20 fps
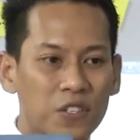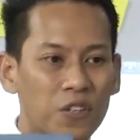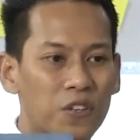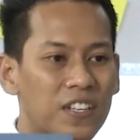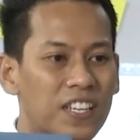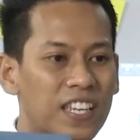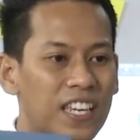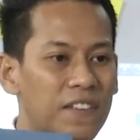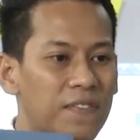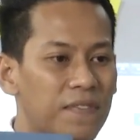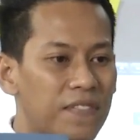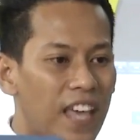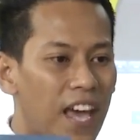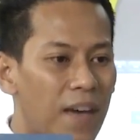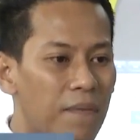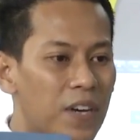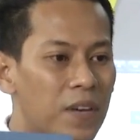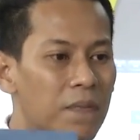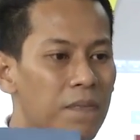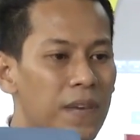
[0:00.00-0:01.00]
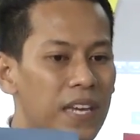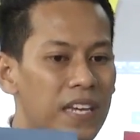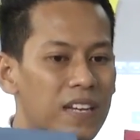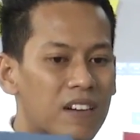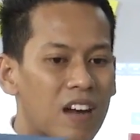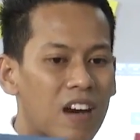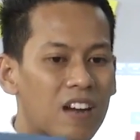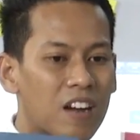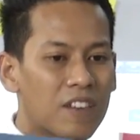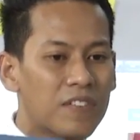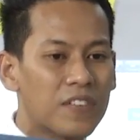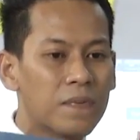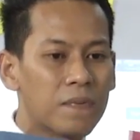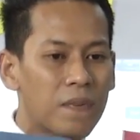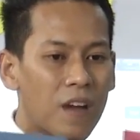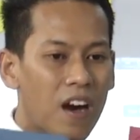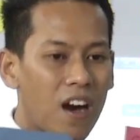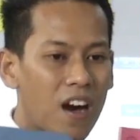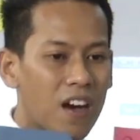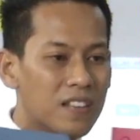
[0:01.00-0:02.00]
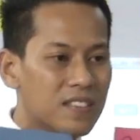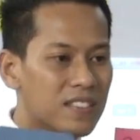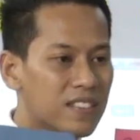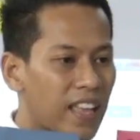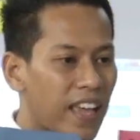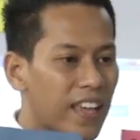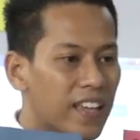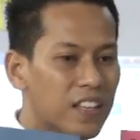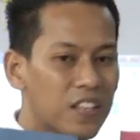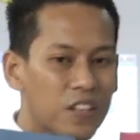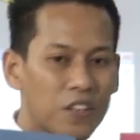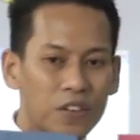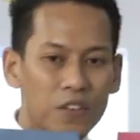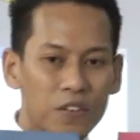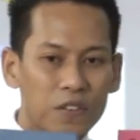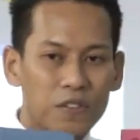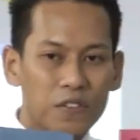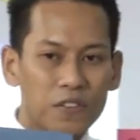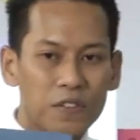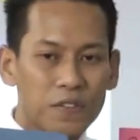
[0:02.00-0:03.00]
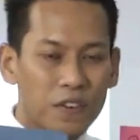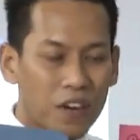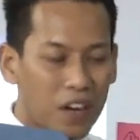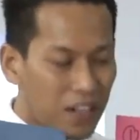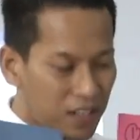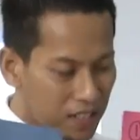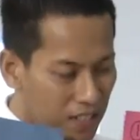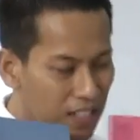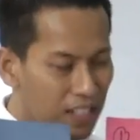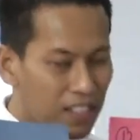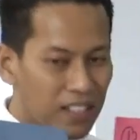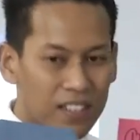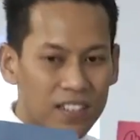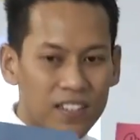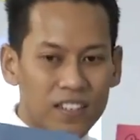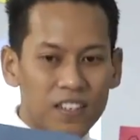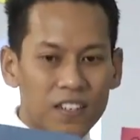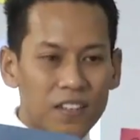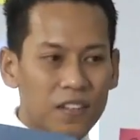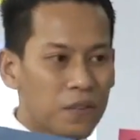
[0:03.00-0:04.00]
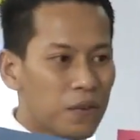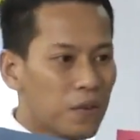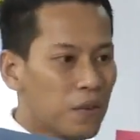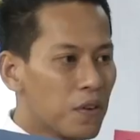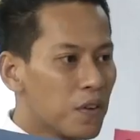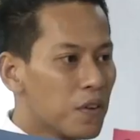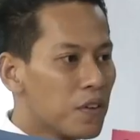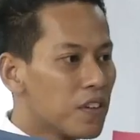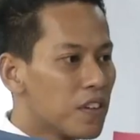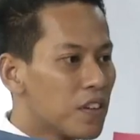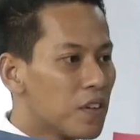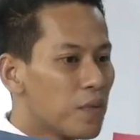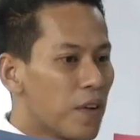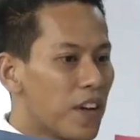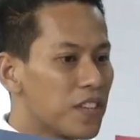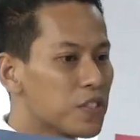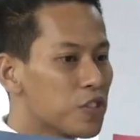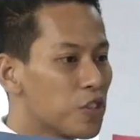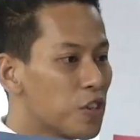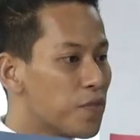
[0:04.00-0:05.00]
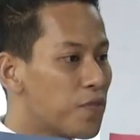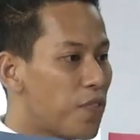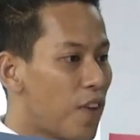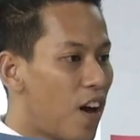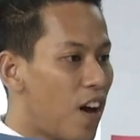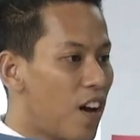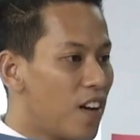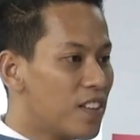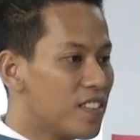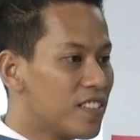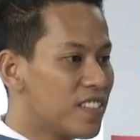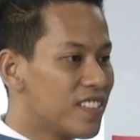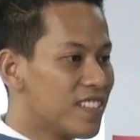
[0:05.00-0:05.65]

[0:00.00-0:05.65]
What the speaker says: So, give them a big round of applause. Thank you, Group 4. Where's Group 4?